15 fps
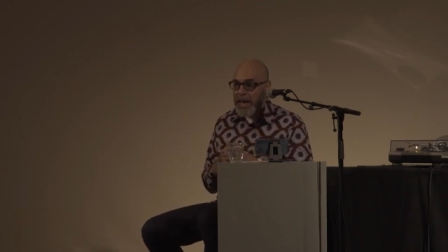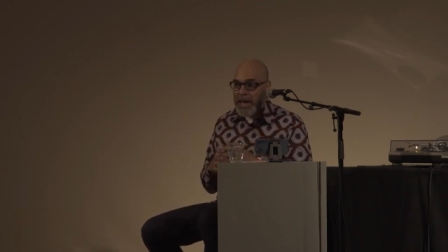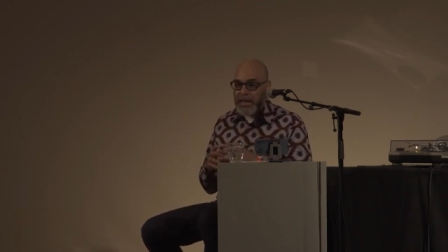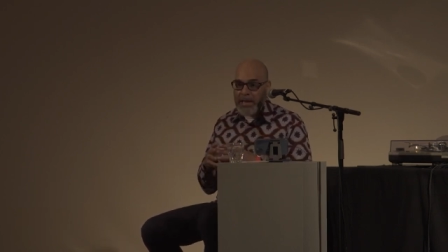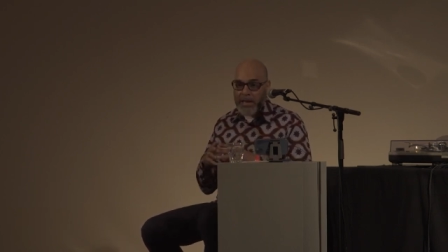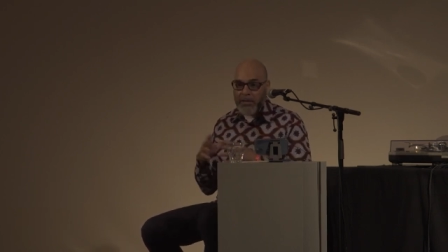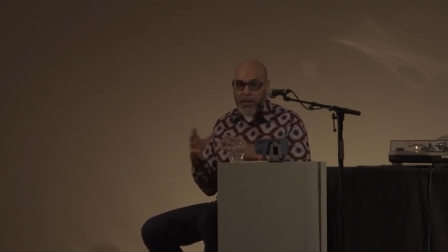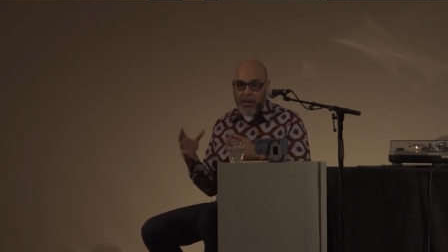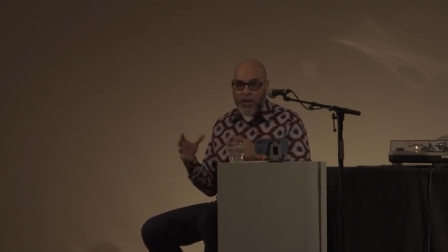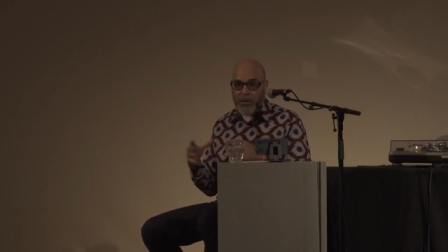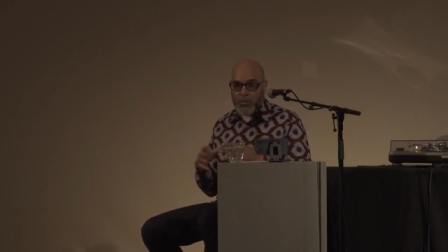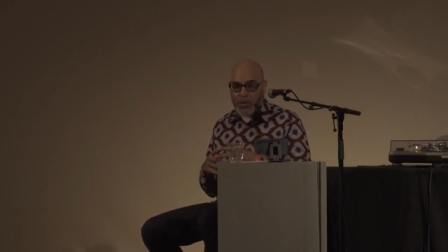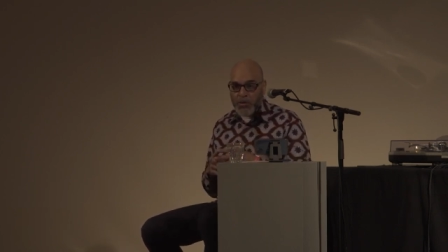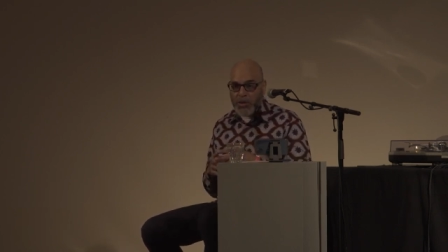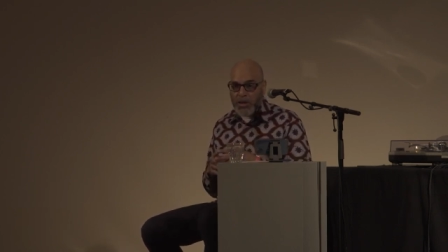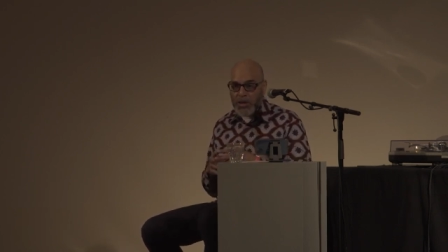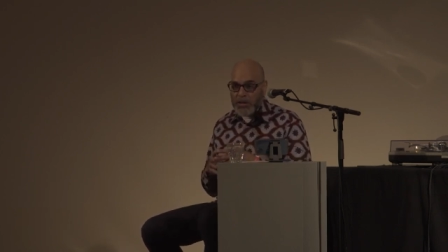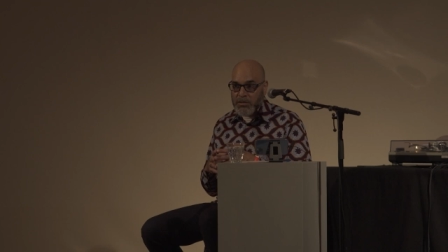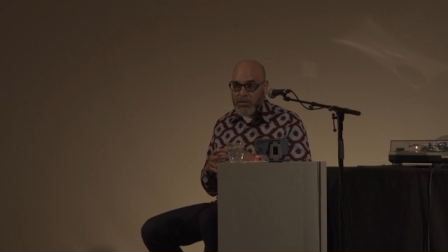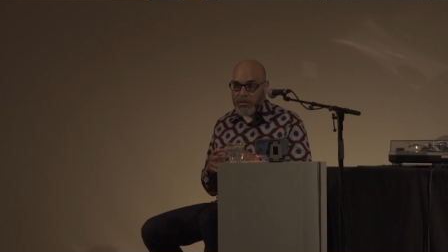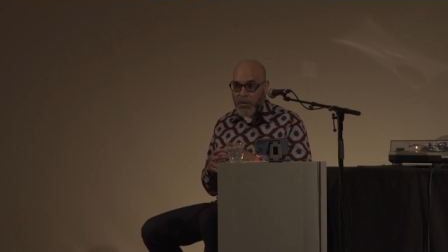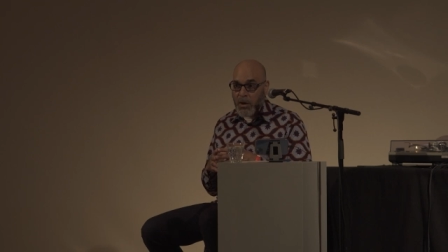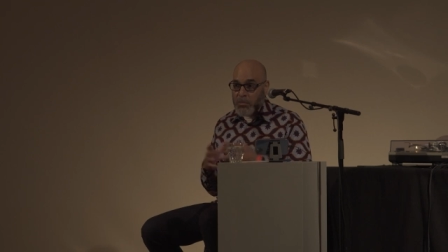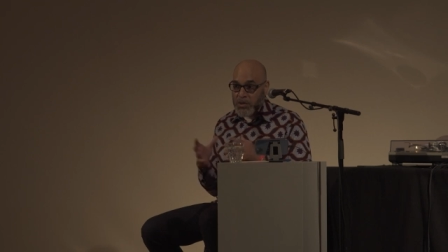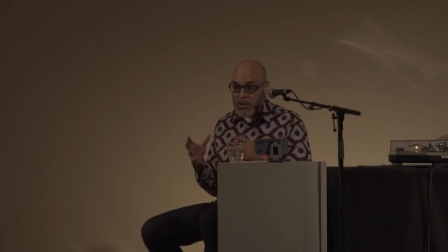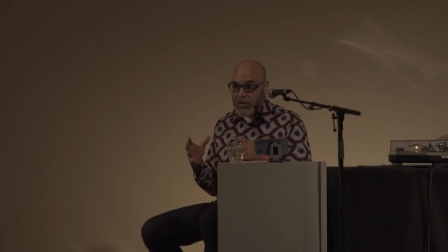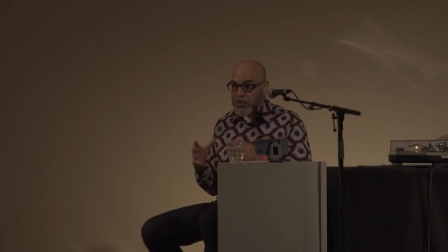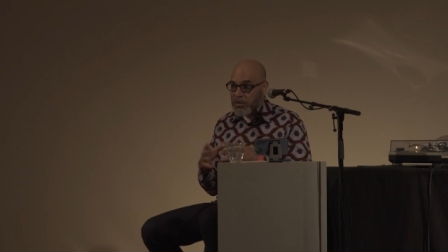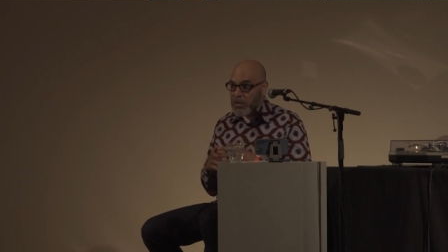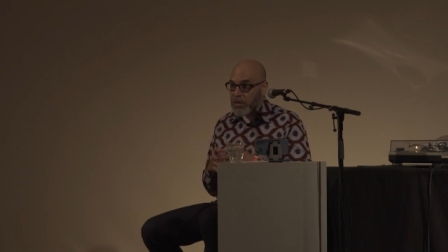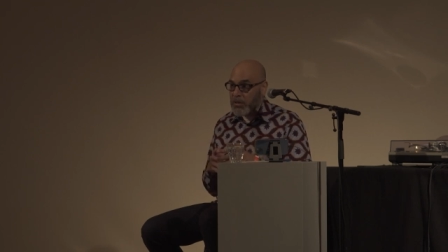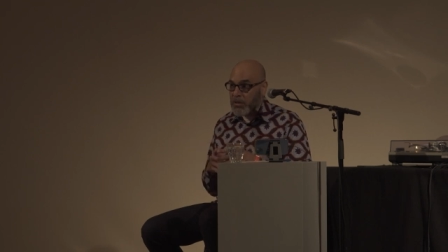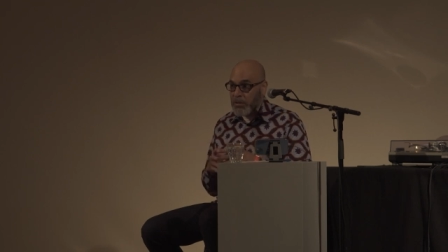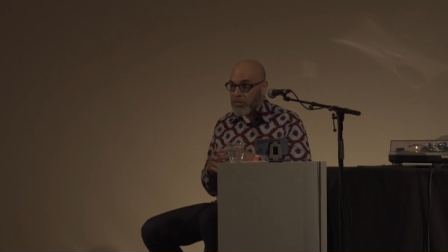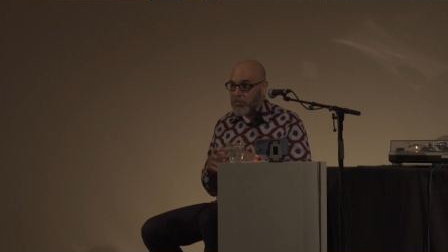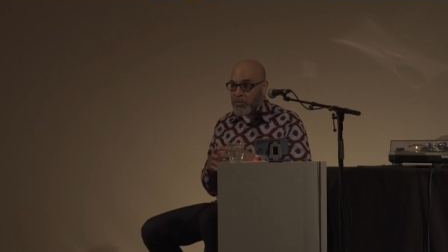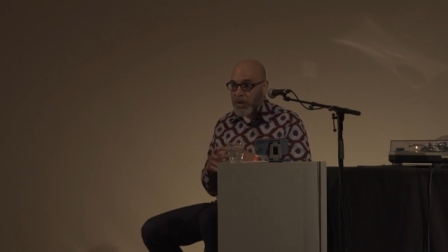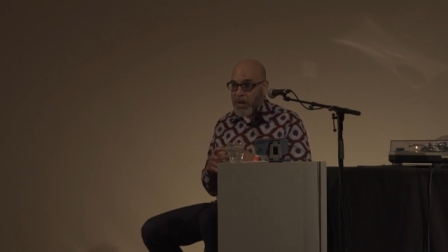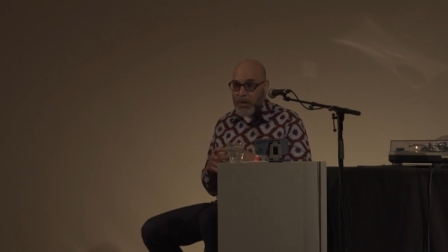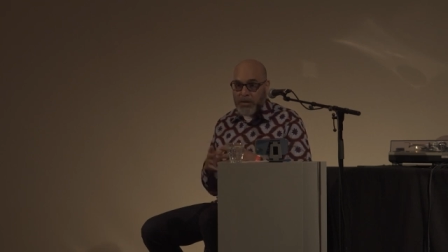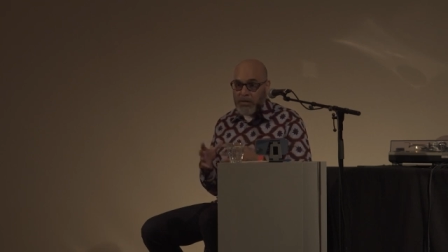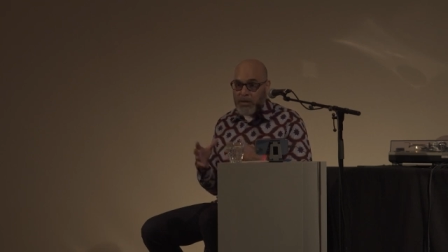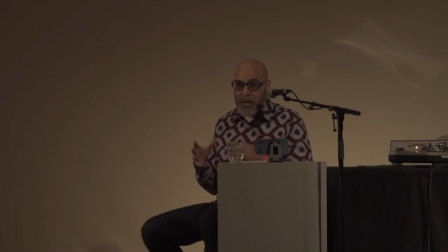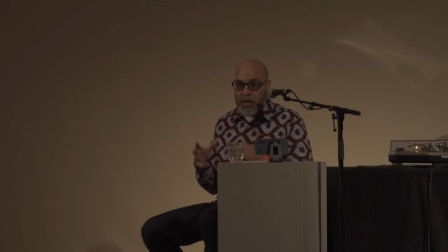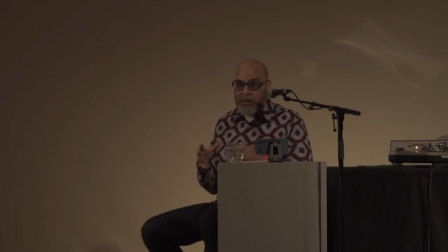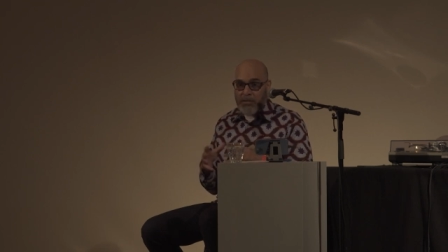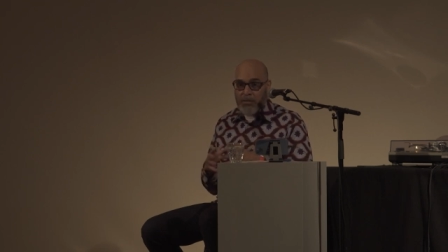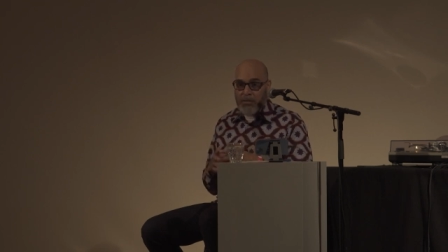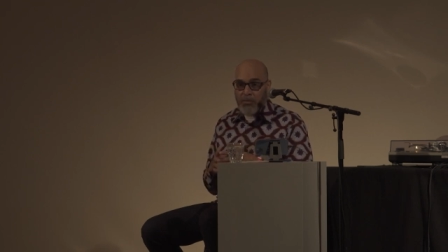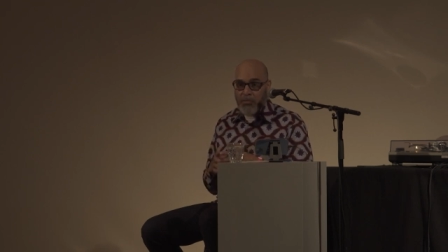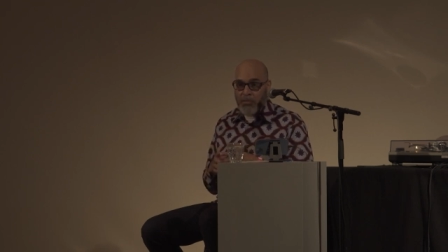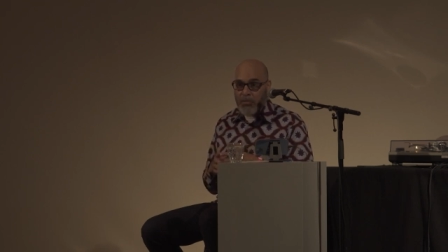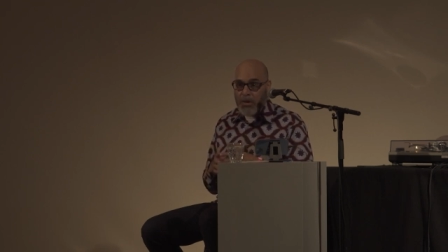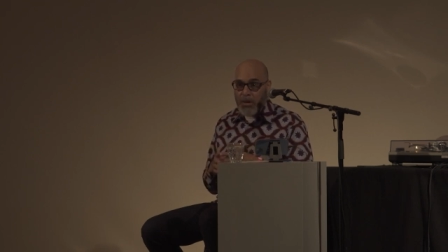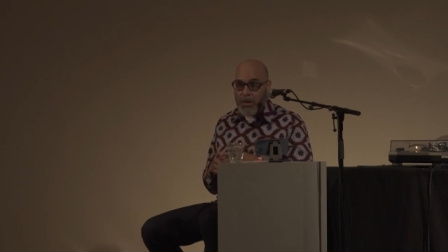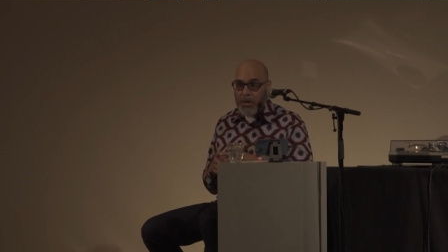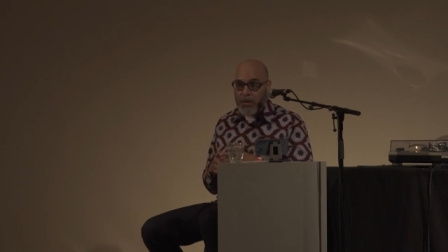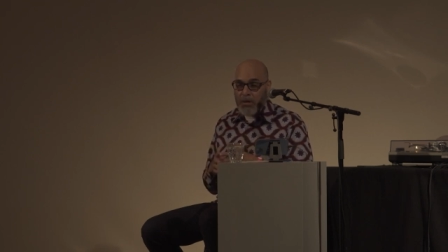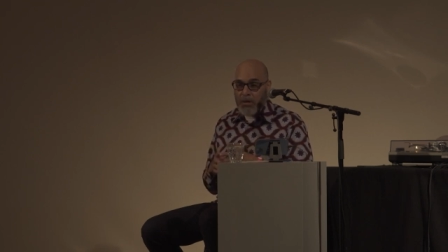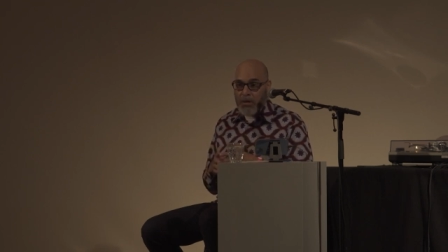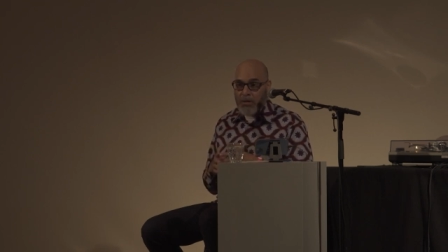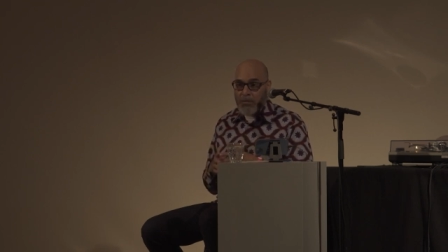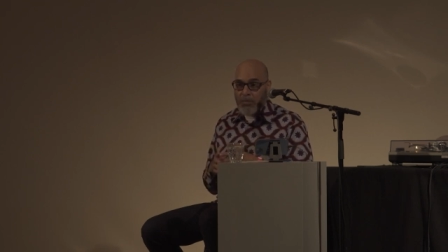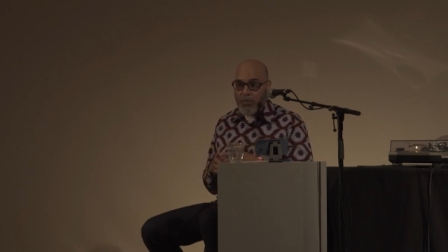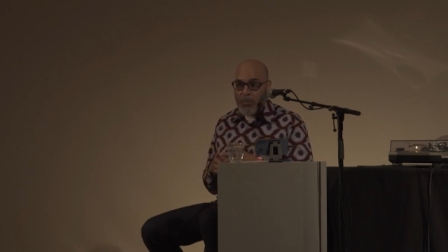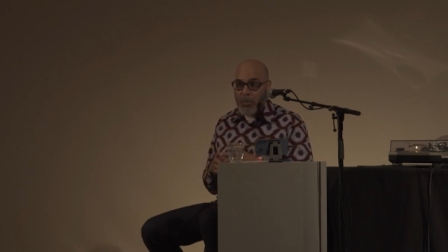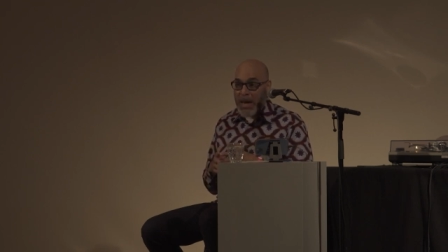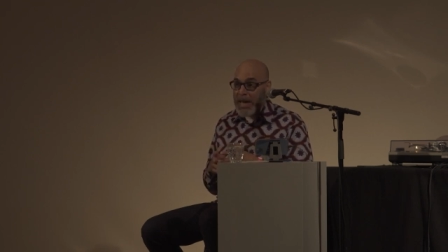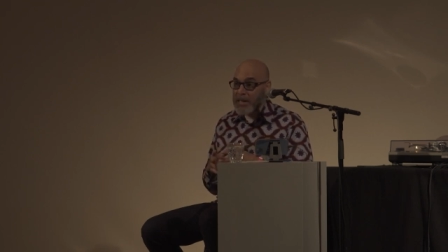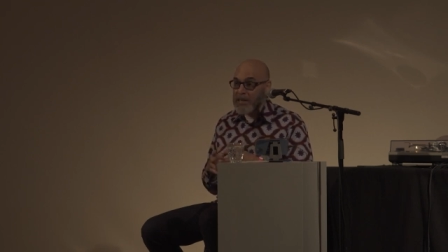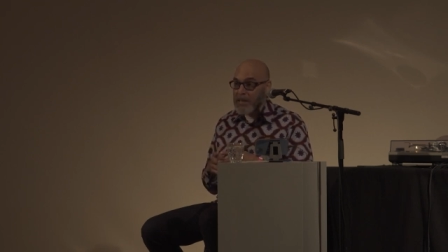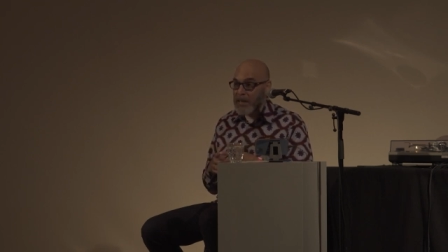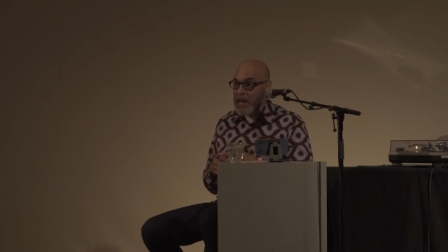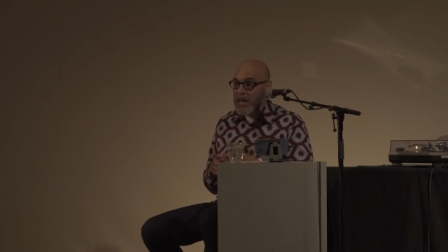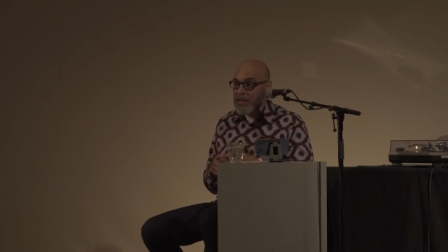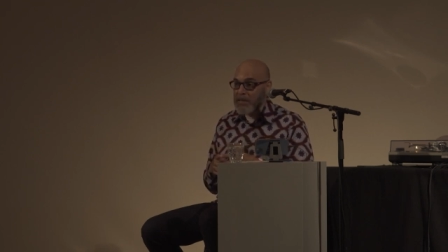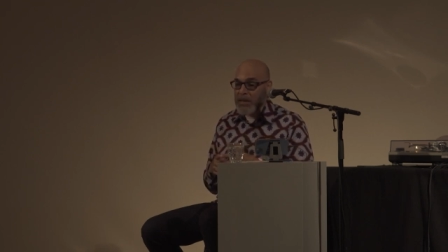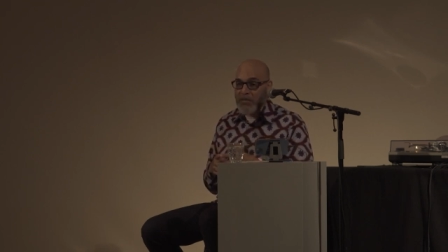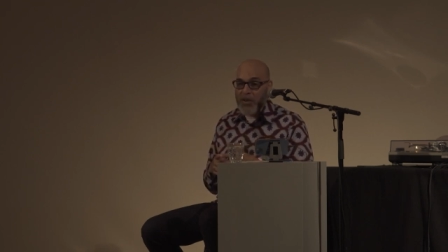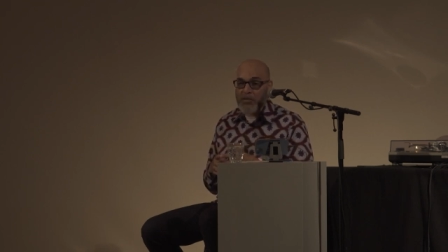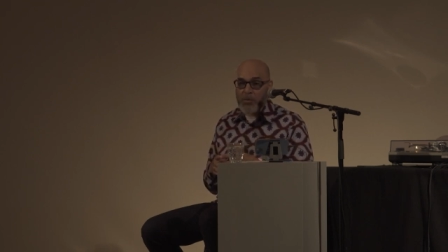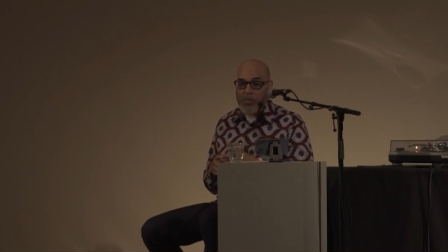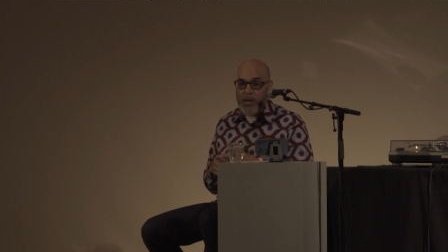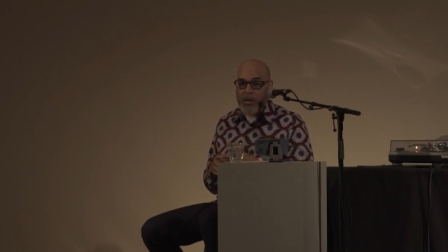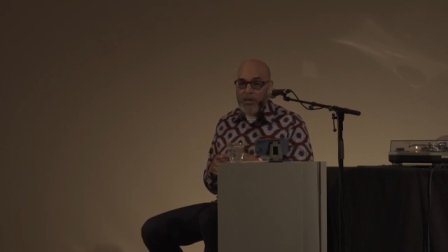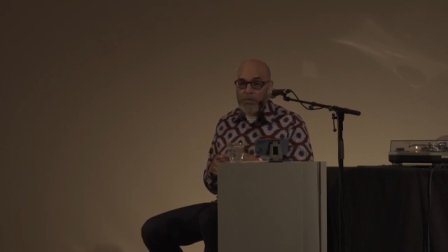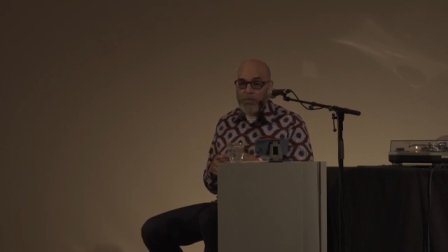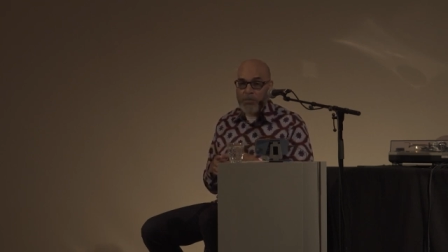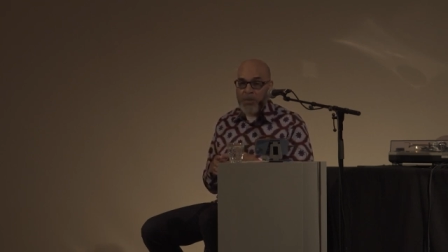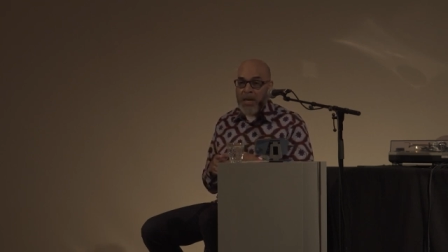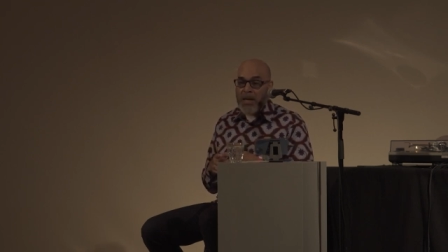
and yet their communities are materially as, as uh, bad today as they've ever been?